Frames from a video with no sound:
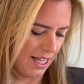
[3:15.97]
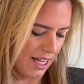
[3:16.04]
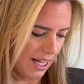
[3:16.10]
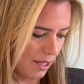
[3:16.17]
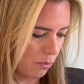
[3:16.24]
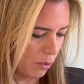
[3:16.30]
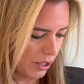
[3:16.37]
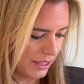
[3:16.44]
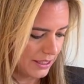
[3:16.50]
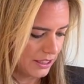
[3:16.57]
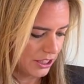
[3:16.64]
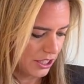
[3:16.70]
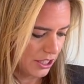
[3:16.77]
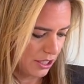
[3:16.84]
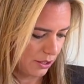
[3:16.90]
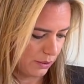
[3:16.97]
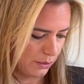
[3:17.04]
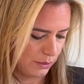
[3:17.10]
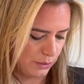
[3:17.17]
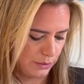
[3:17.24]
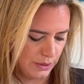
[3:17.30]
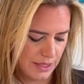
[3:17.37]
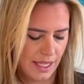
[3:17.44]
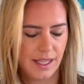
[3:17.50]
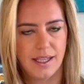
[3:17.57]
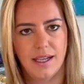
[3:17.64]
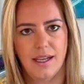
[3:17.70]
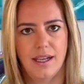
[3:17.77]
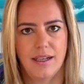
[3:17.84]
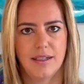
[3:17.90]
I wanted to use
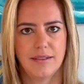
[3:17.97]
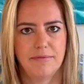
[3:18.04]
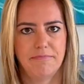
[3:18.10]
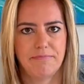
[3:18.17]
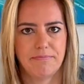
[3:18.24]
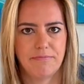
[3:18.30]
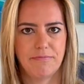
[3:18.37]
a